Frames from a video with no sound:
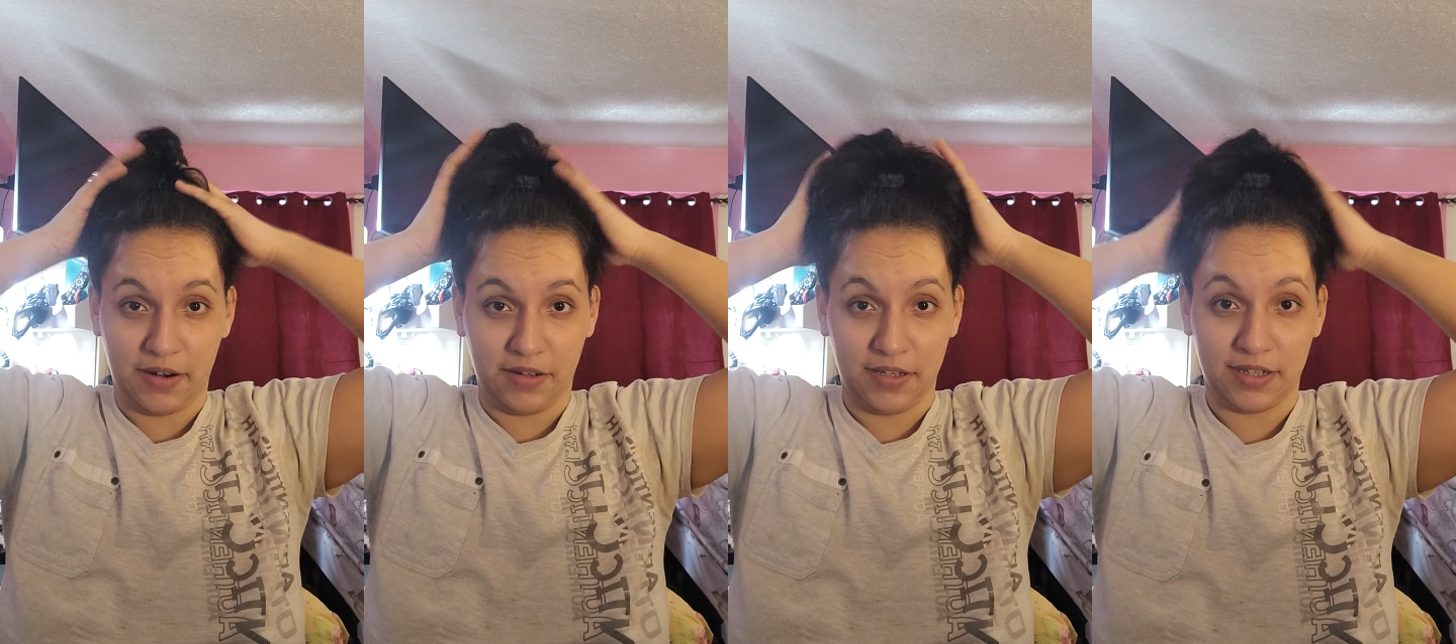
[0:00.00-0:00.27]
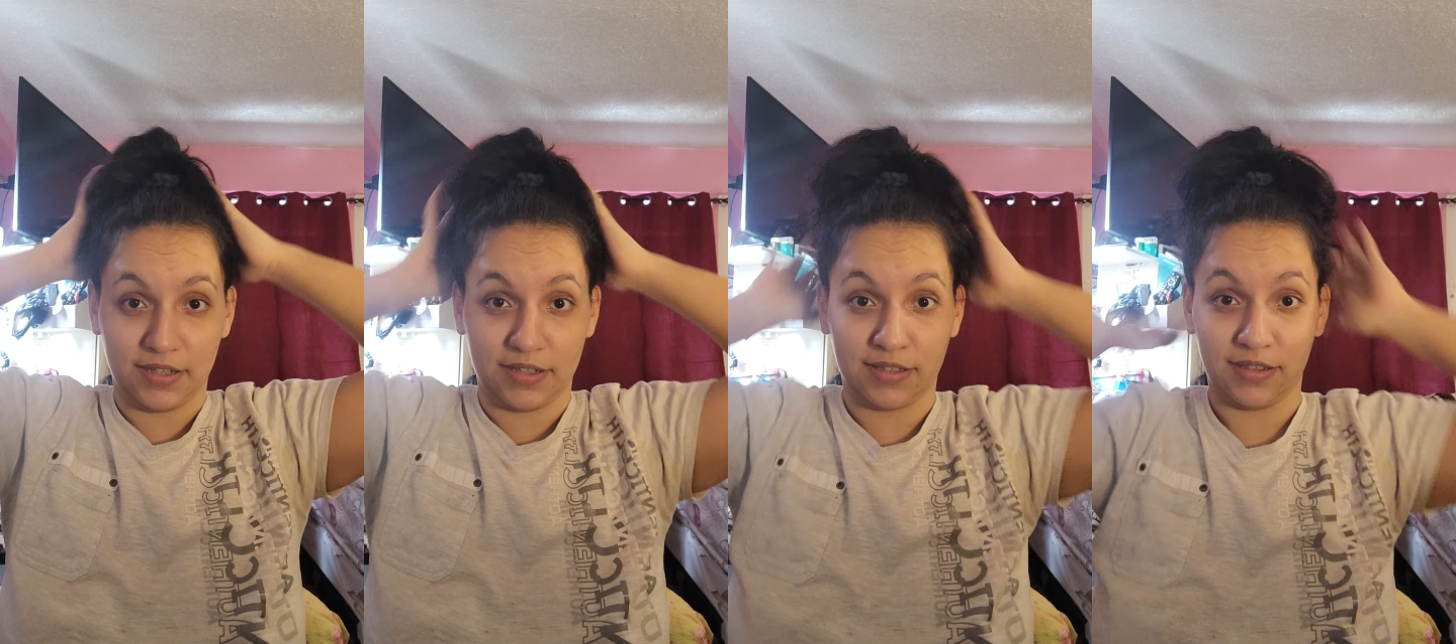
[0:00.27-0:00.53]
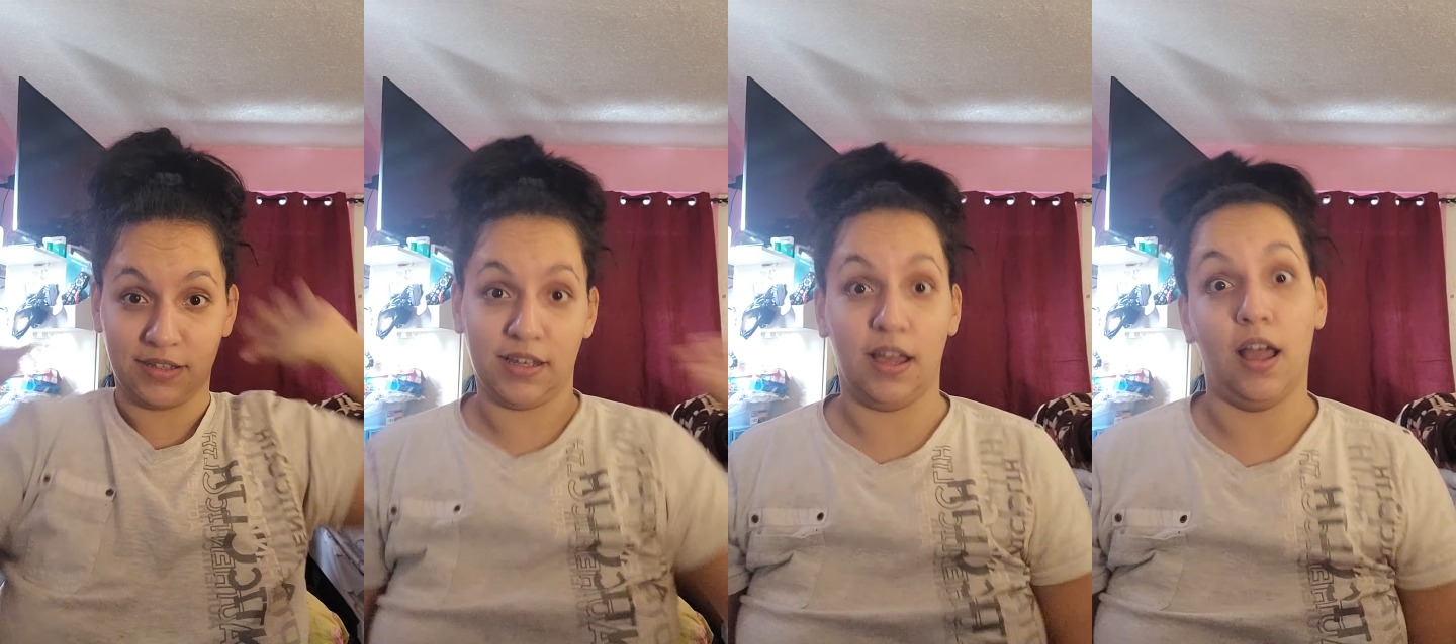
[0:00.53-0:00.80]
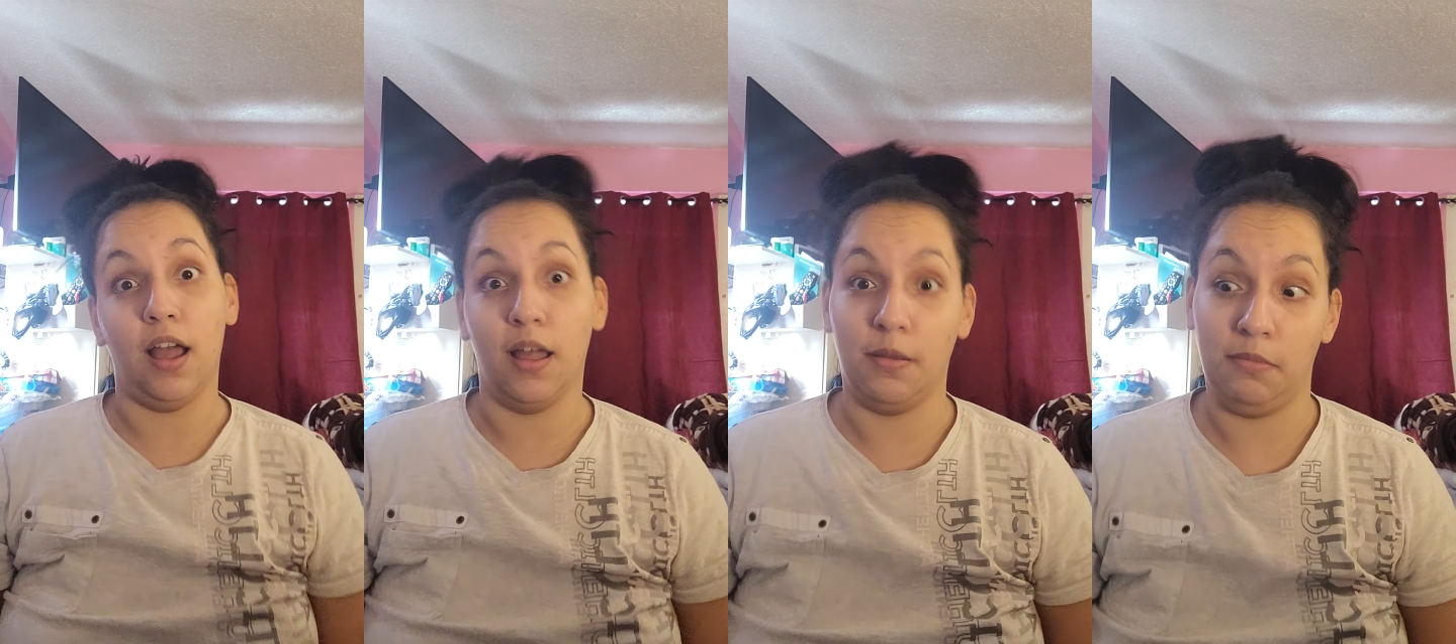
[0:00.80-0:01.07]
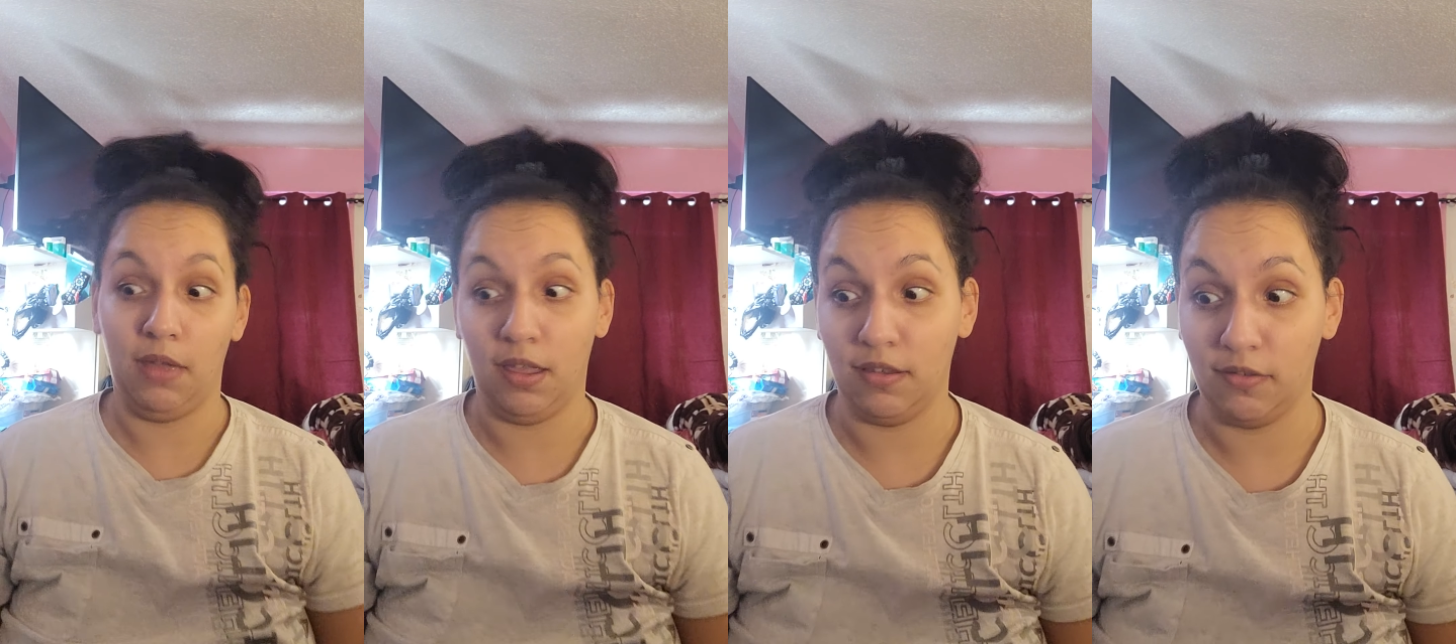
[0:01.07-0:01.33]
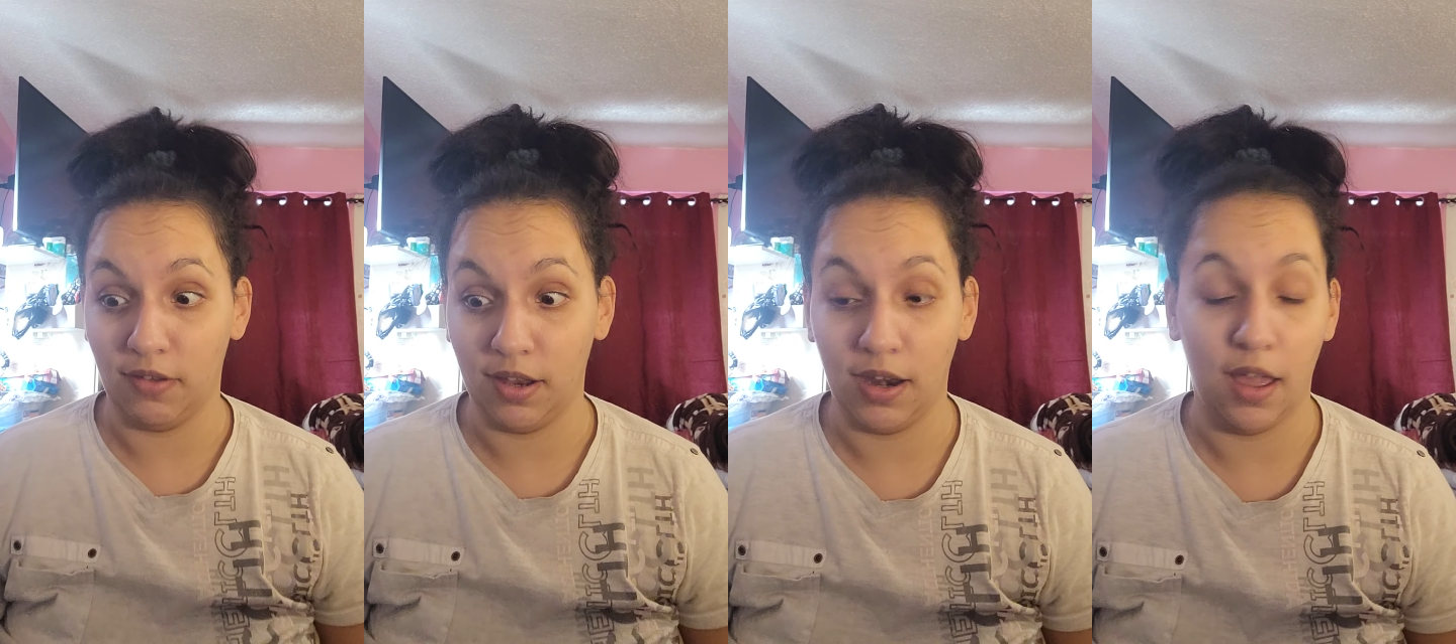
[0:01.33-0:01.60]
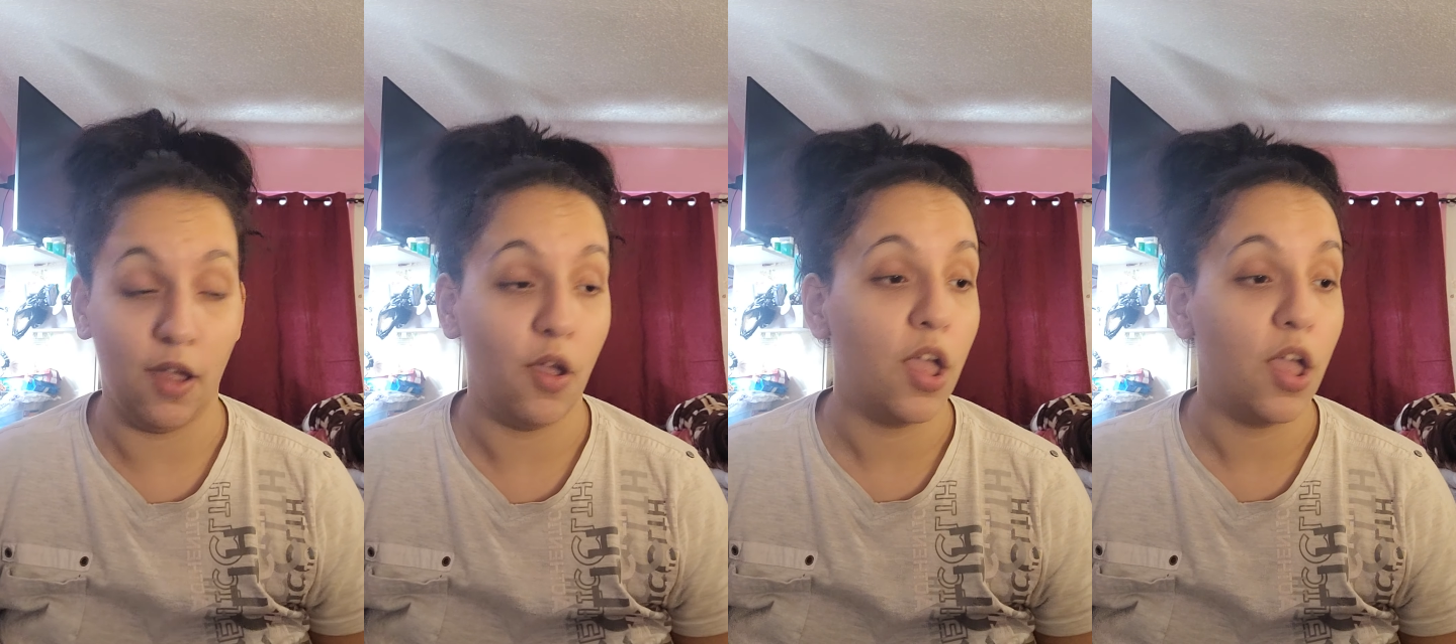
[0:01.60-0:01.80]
looks like a hot mess right now.